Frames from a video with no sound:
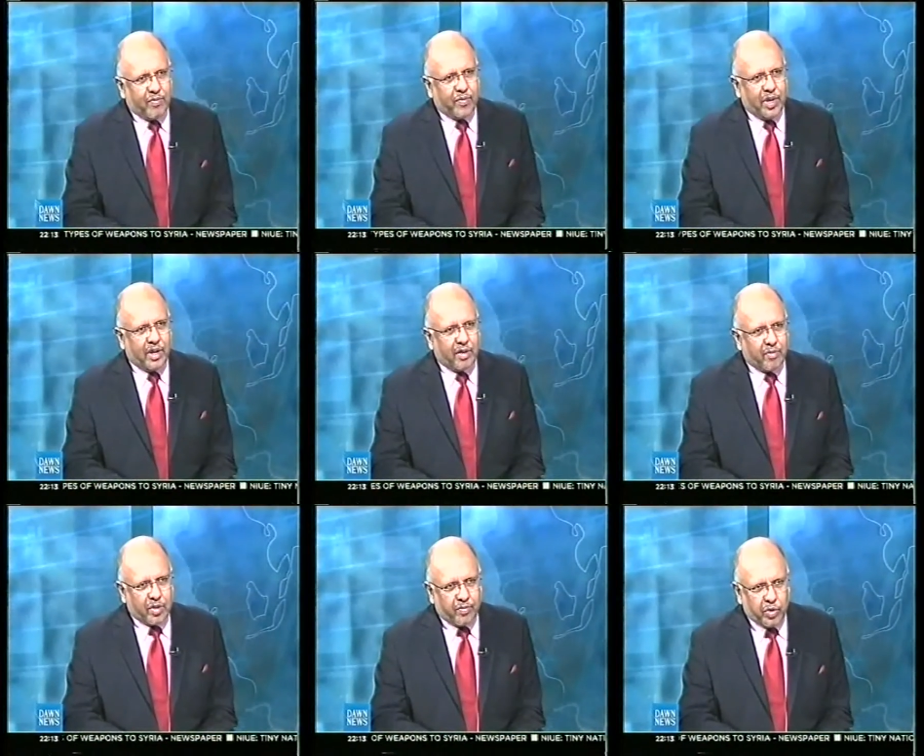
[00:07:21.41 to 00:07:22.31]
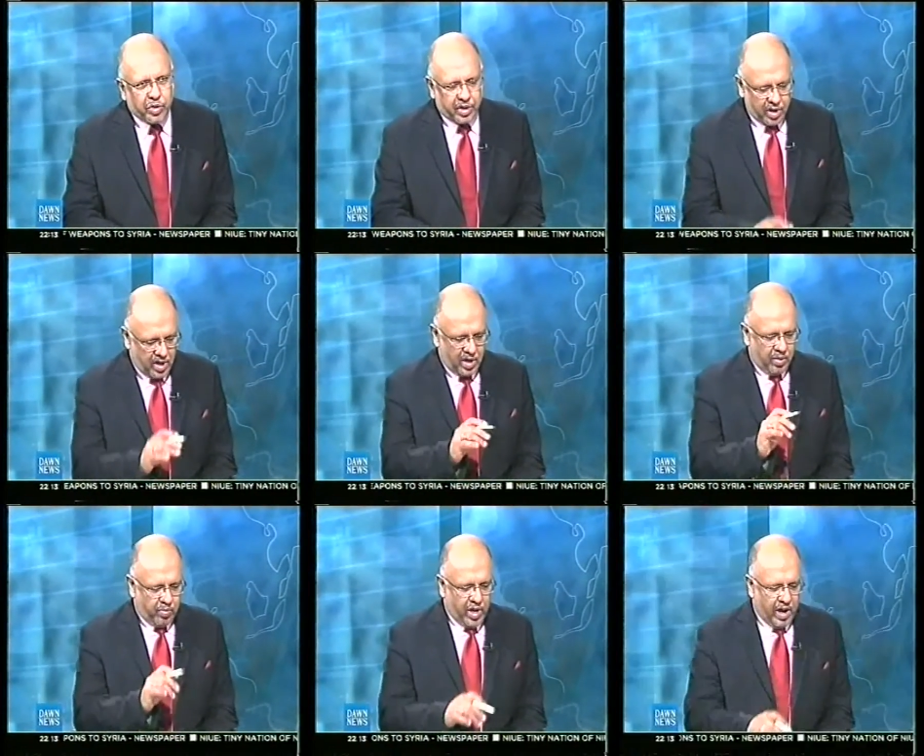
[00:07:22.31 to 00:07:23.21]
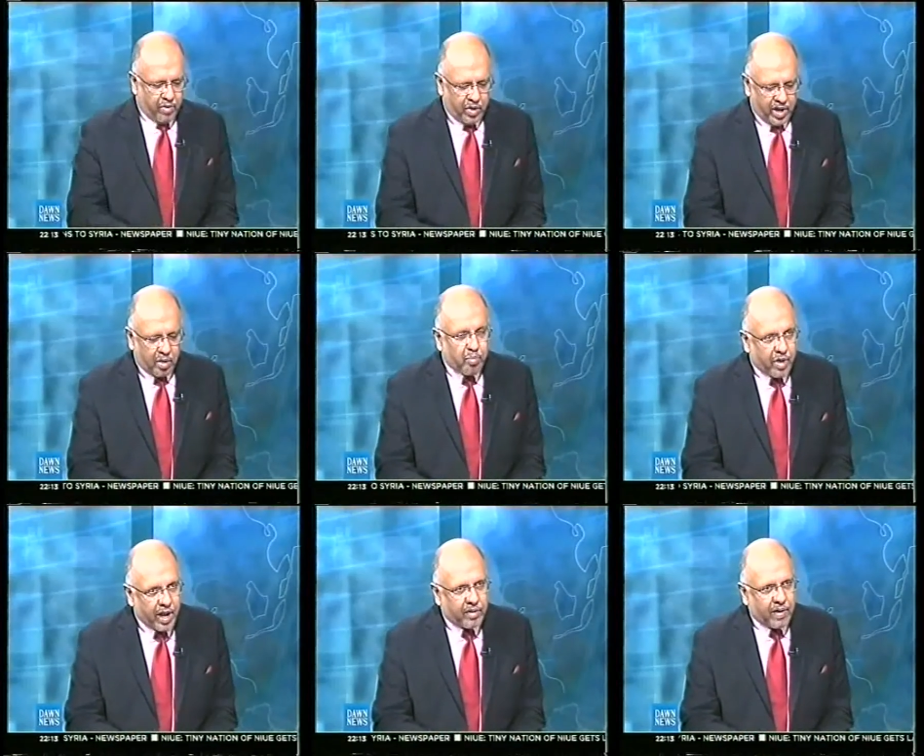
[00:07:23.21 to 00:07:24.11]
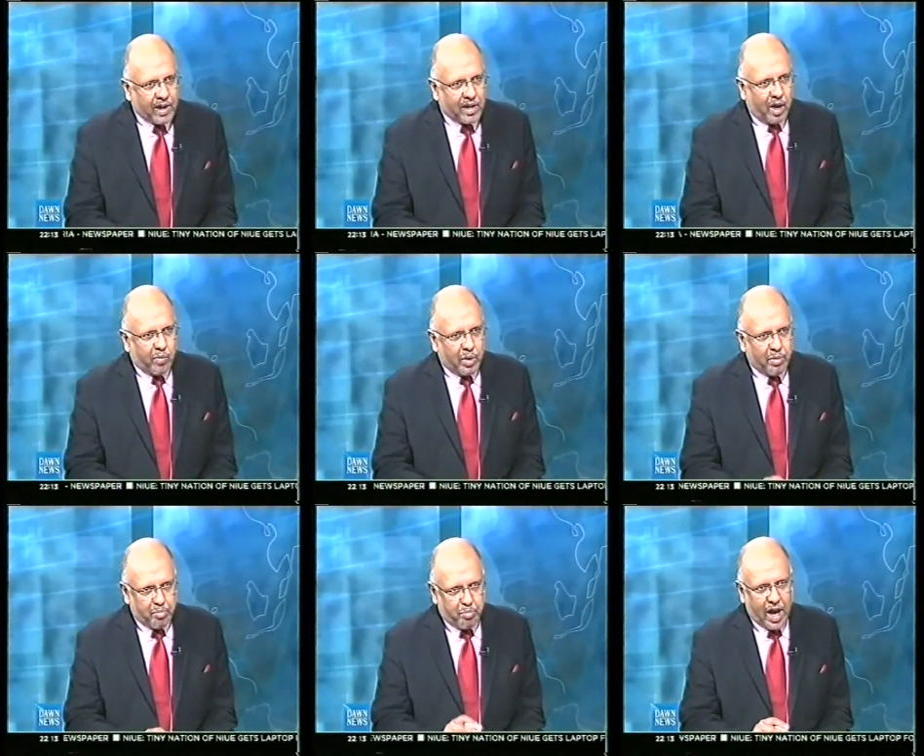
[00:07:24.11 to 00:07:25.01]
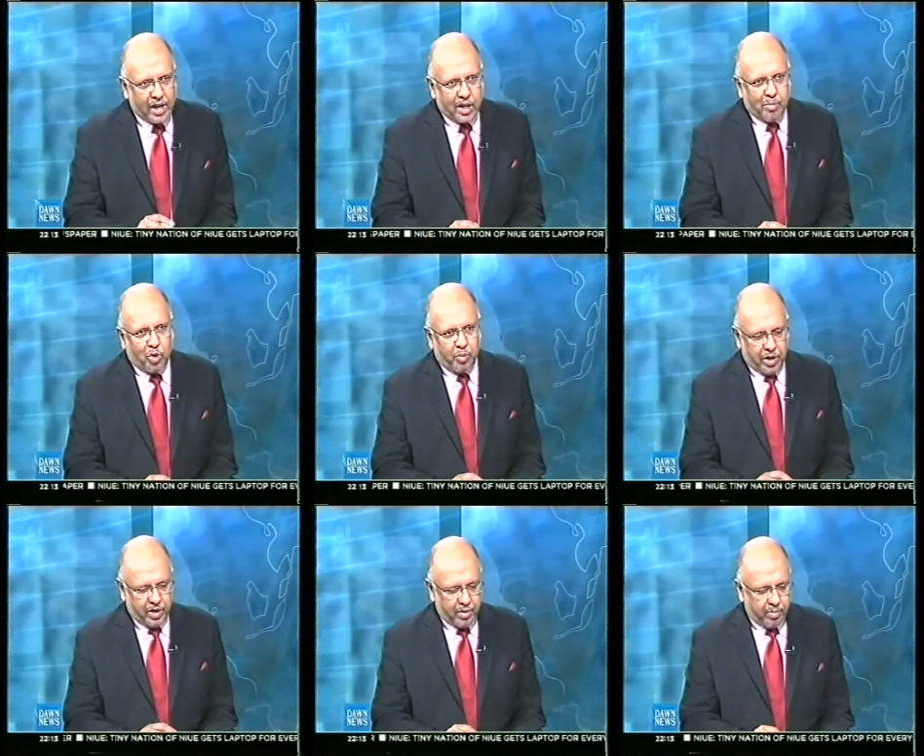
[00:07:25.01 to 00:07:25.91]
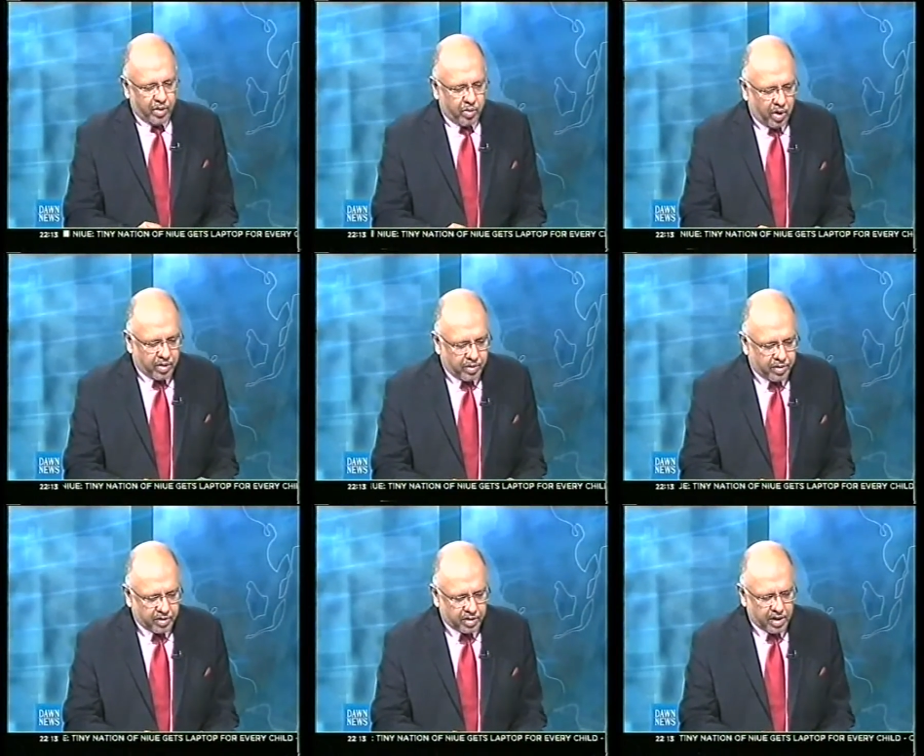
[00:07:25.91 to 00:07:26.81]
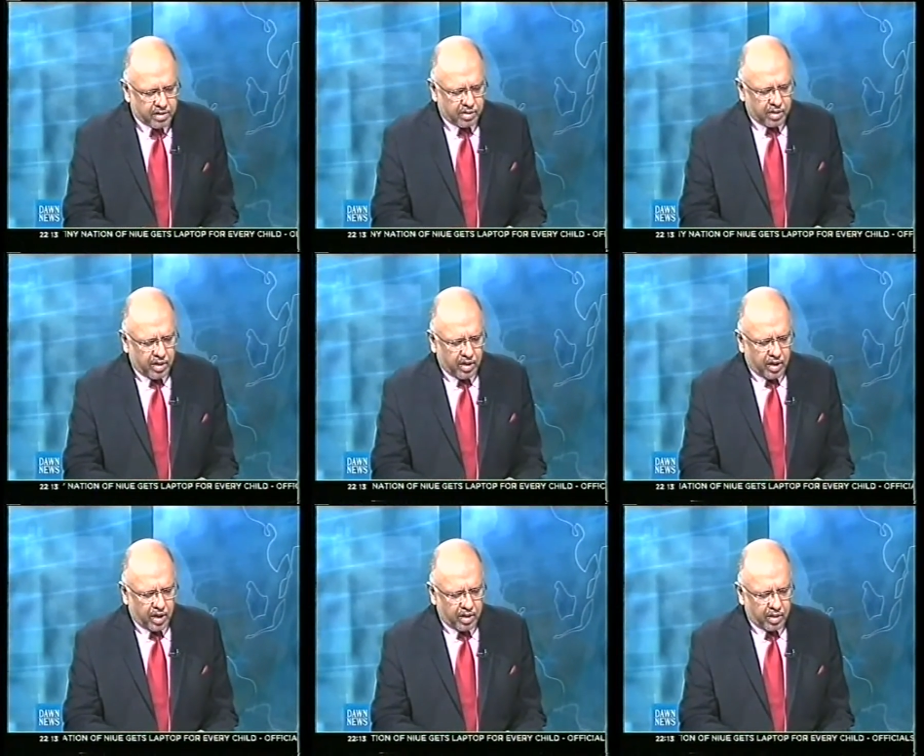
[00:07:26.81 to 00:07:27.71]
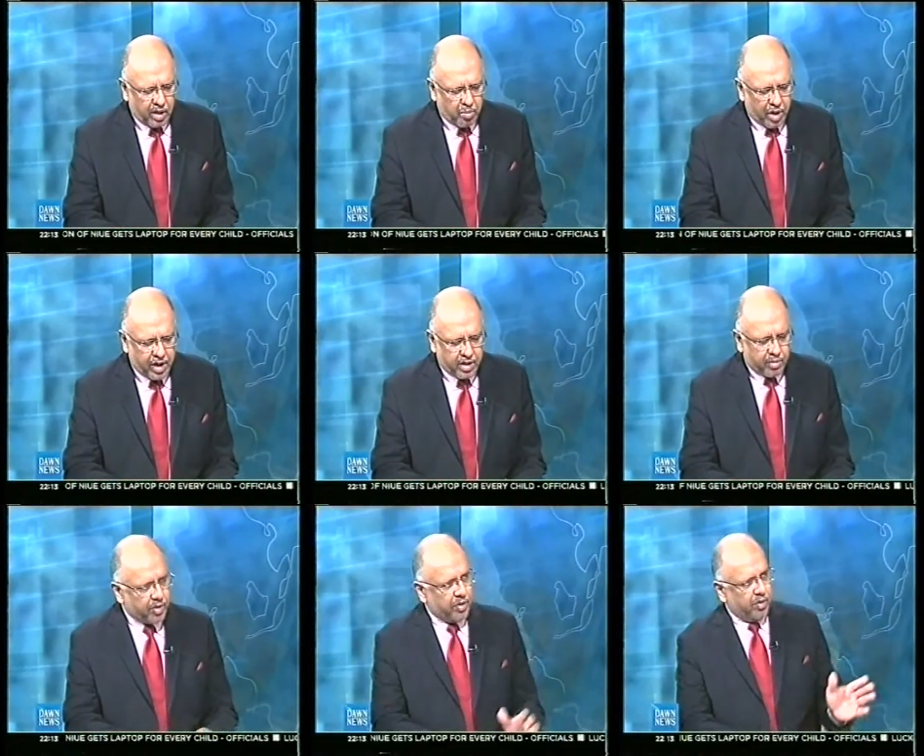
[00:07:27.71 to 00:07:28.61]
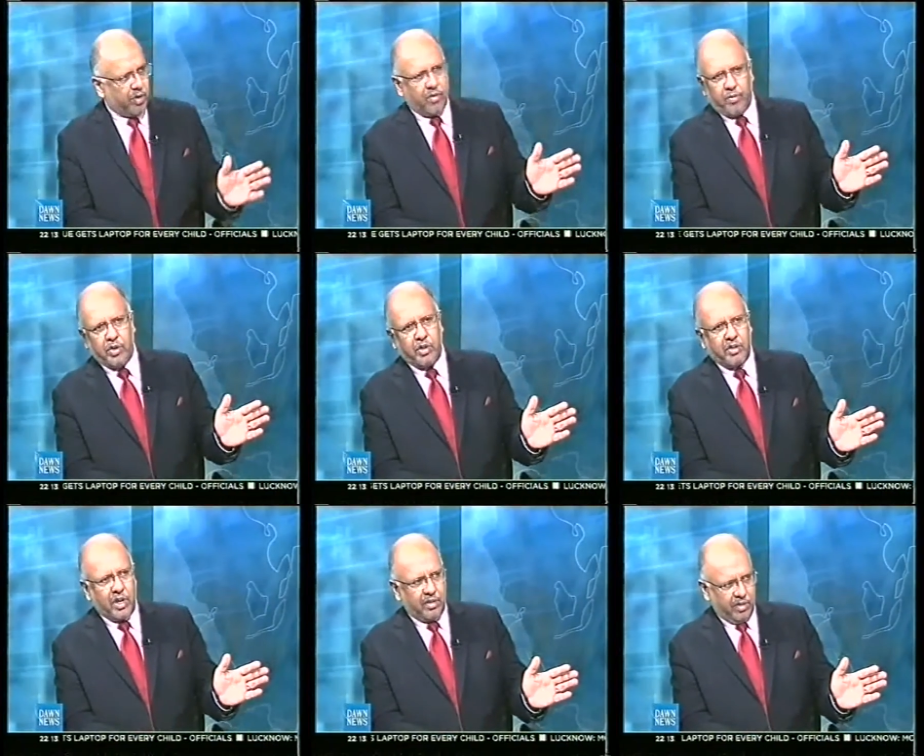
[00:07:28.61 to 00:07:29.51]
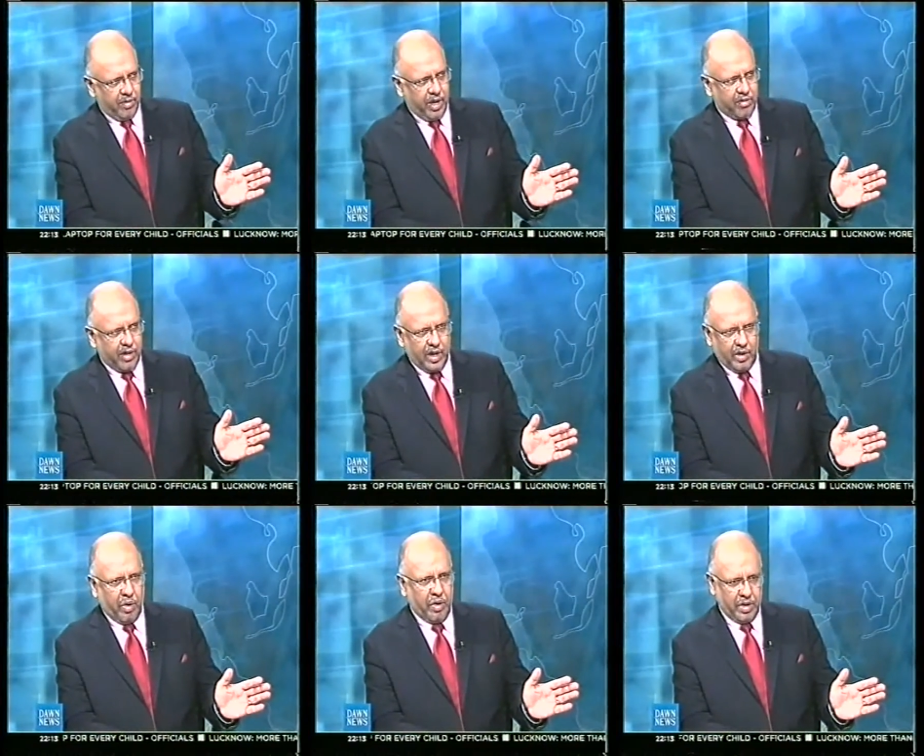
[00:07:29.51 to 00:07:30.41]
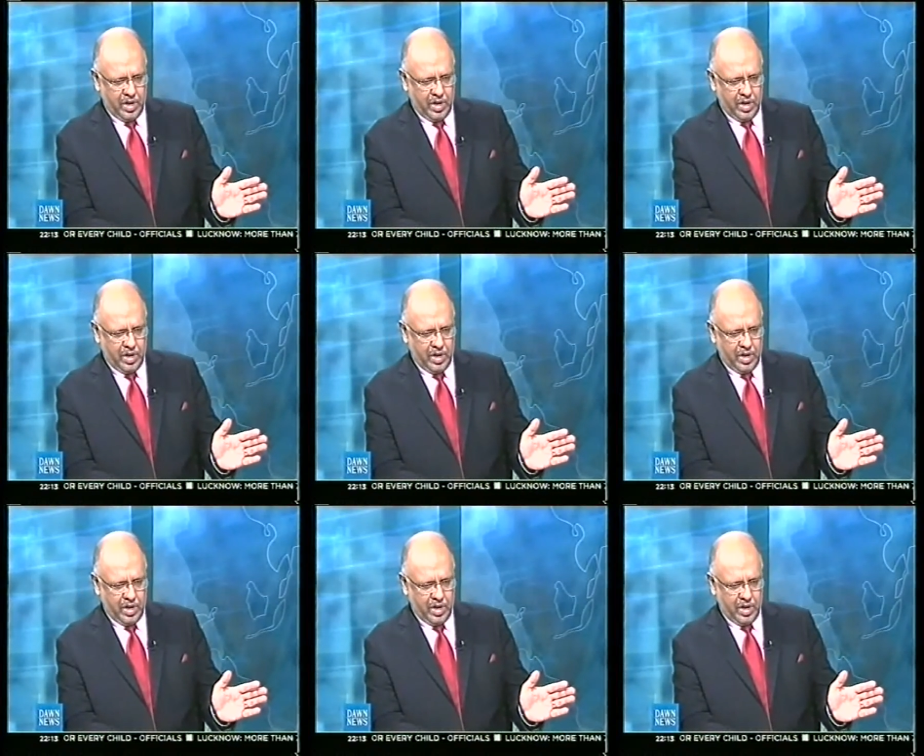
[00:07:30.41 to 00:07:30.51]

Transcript: needed for the future. We have to take a break right now. We'll be back in a moment, and we go on to discuss the matter which Dr. Fouzia Saeed raised earlier on,